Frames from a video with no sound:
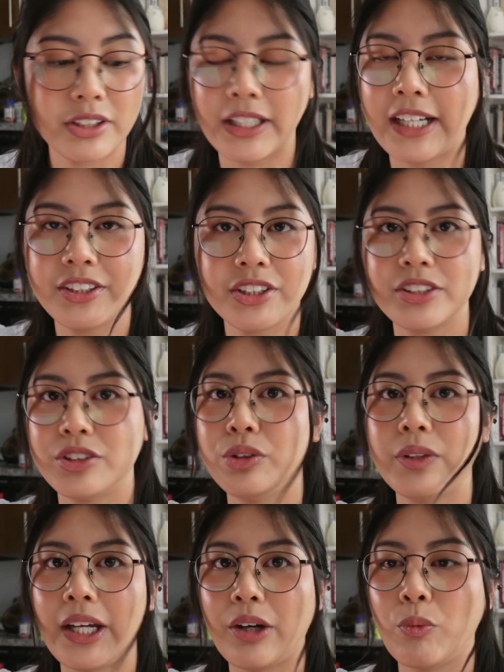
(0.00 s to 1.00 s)
I just do
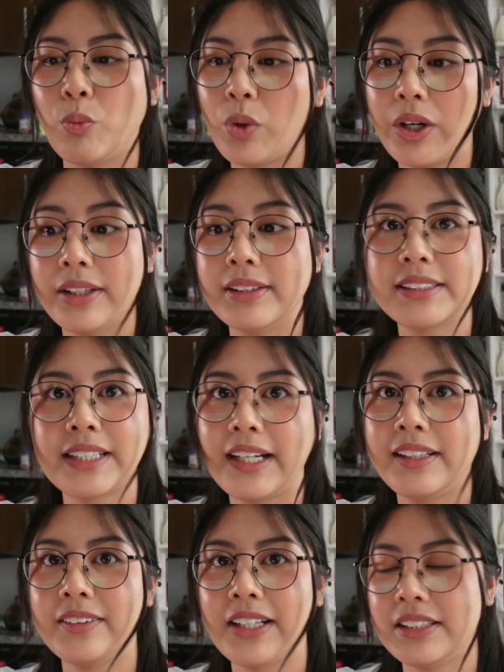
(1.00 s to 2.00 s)
like one
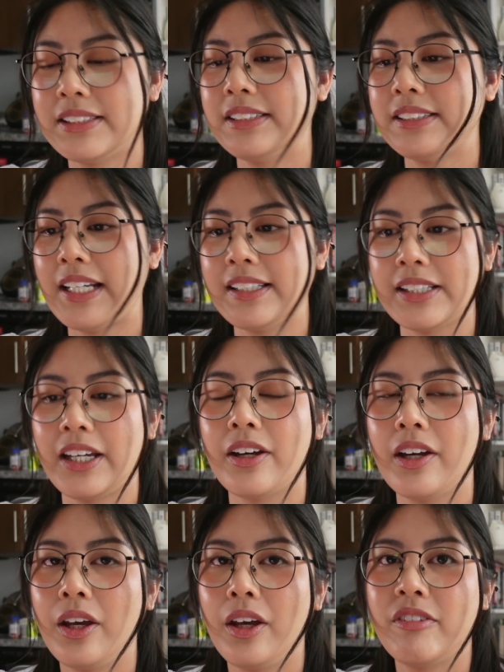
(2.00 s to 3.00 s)
tiny lesson. It takes like
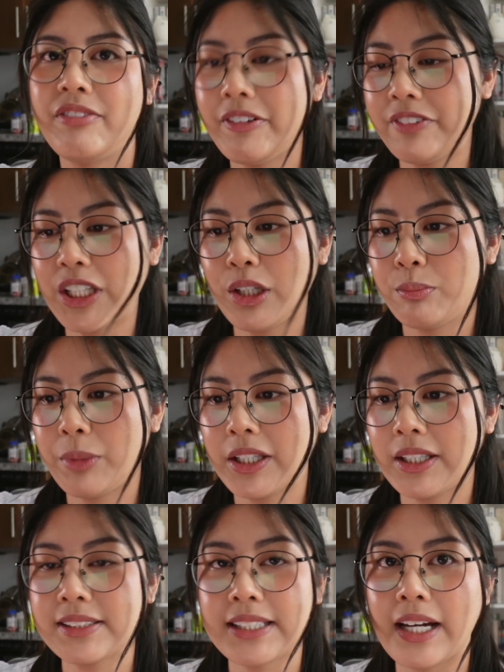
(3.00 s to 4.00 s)
15
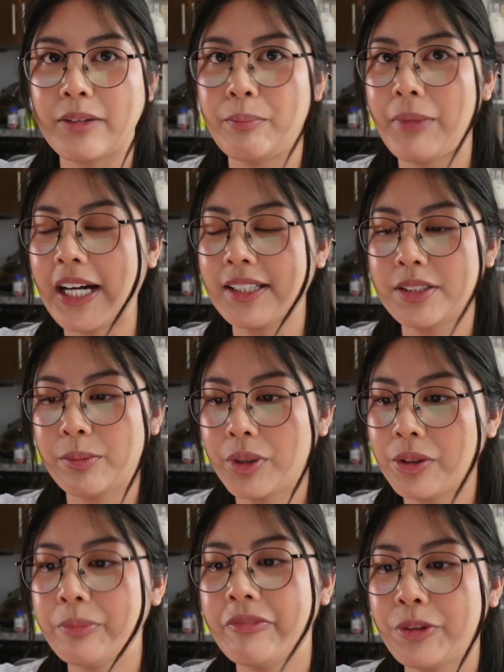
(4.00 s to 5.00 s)
minutes
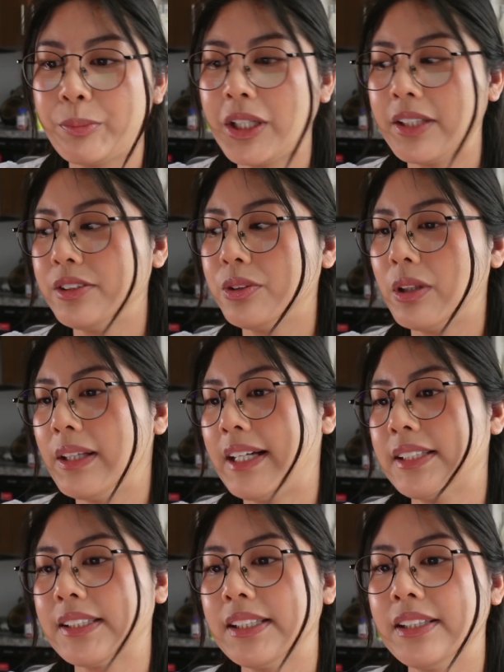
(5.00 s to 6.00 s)
maximum for me to do a
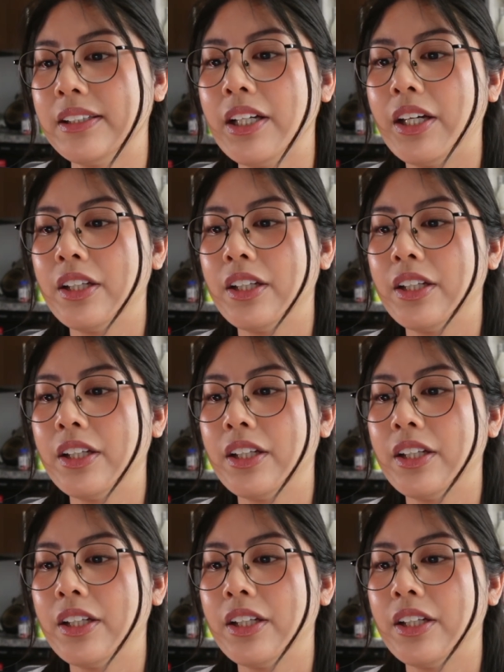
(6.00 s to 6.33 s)
lesson.